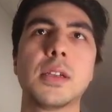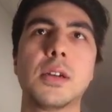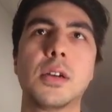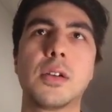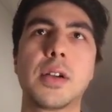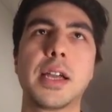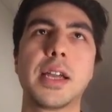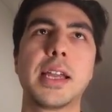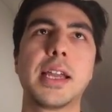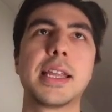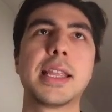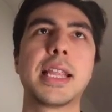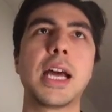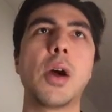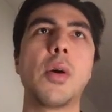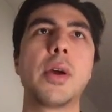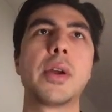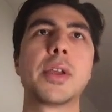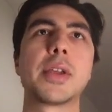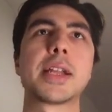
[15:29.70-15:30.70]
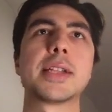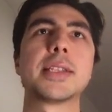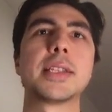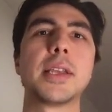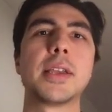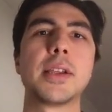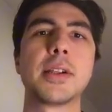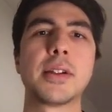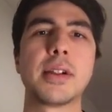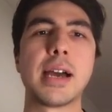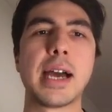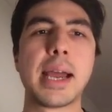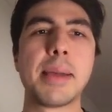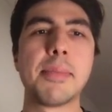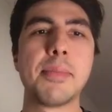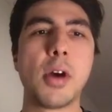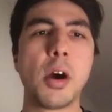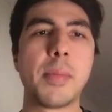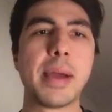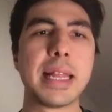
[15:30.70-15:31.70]
All right, and now you can see here,
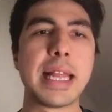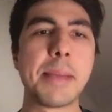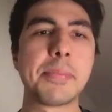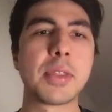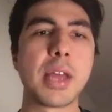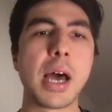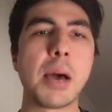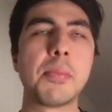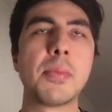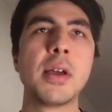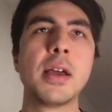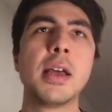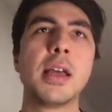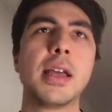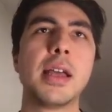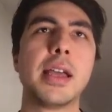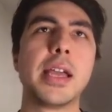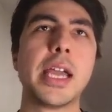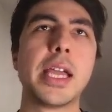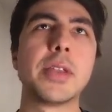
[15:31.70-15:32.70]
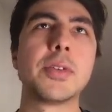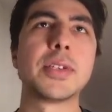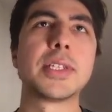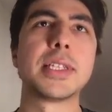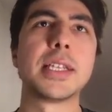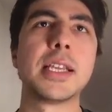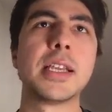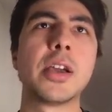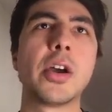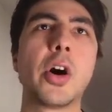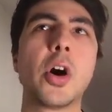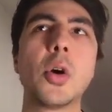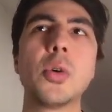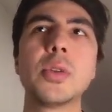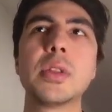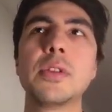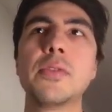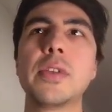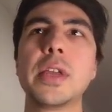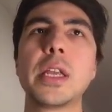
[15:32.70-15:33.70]
I'm on my laptop and you see all
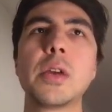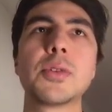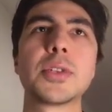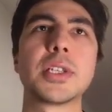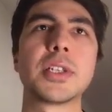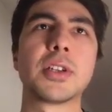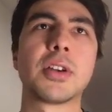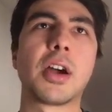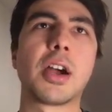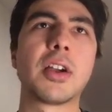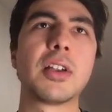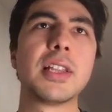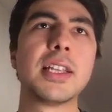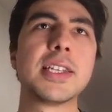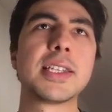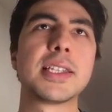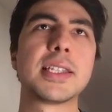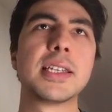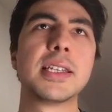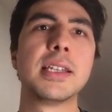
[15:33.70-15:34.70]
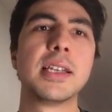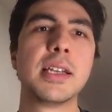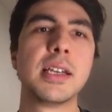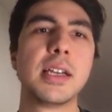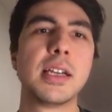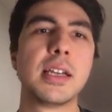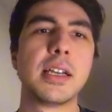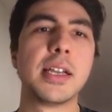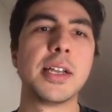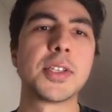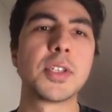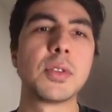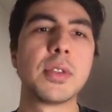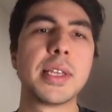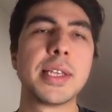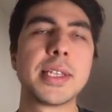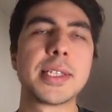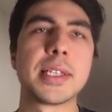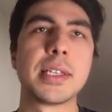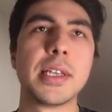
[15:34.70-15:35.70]
the videos here are listed into
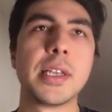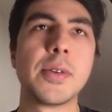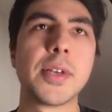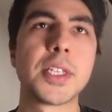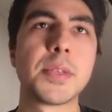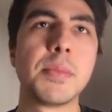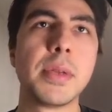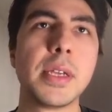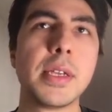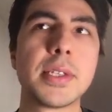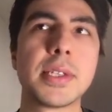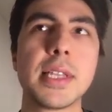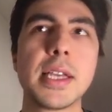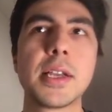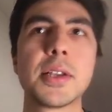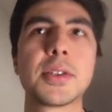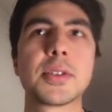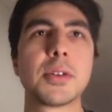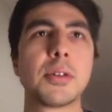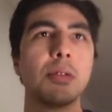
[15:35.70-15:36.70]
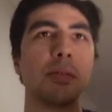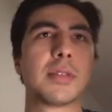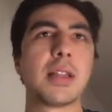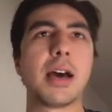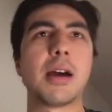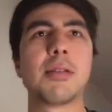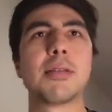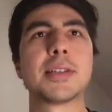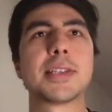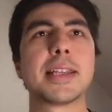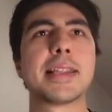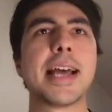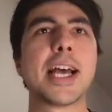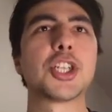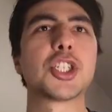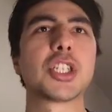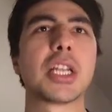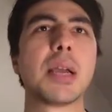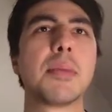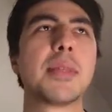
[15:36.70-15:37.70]
this USB stick. So now it's a
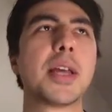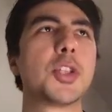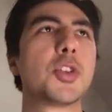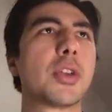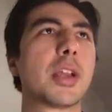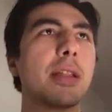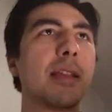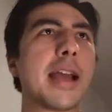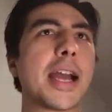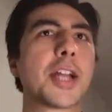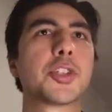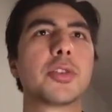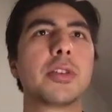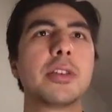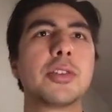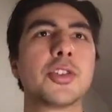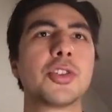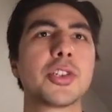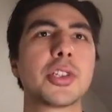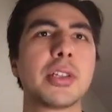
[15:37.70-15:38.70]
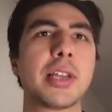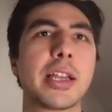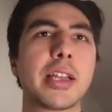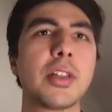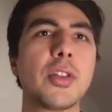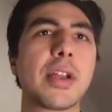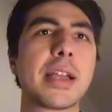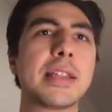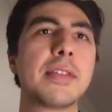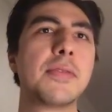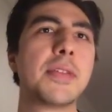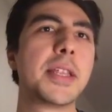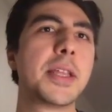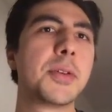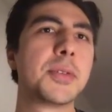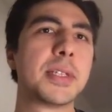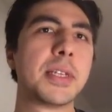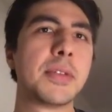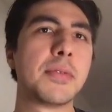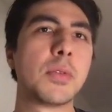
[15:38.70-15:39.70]
dash cam that you can actually just like look at the
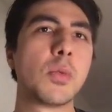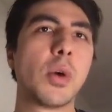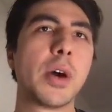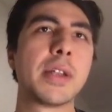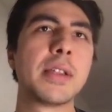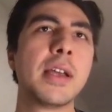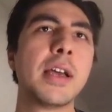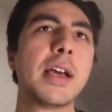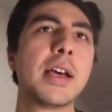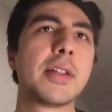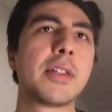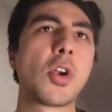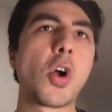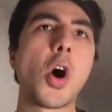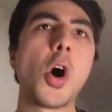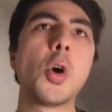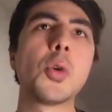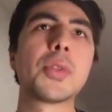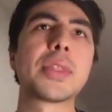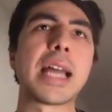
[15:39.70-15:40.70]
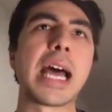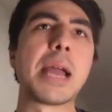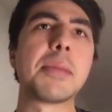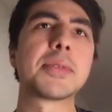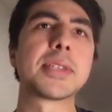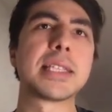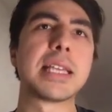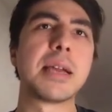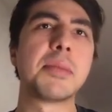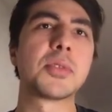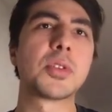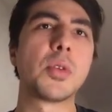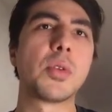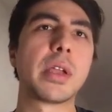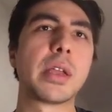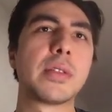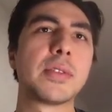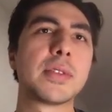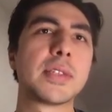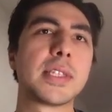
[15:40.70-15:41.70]
videos if you want. They're all timestamped so you
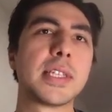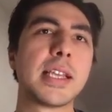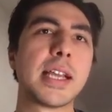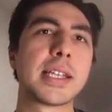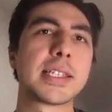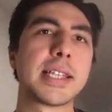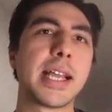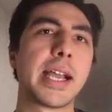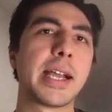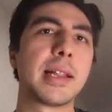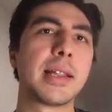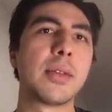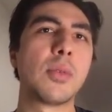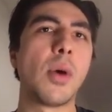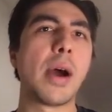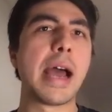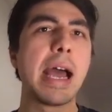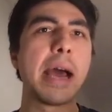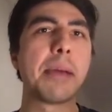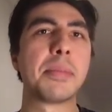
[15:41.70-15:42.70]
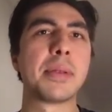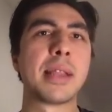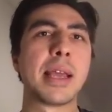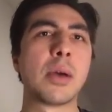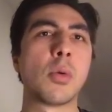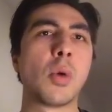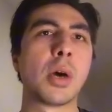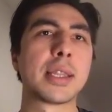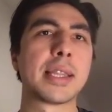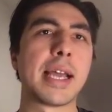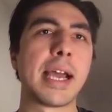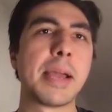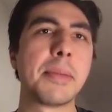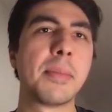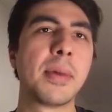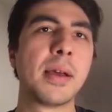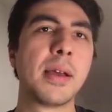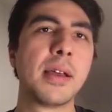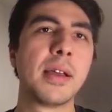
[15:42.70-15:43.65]
can see exactly what happened at what time.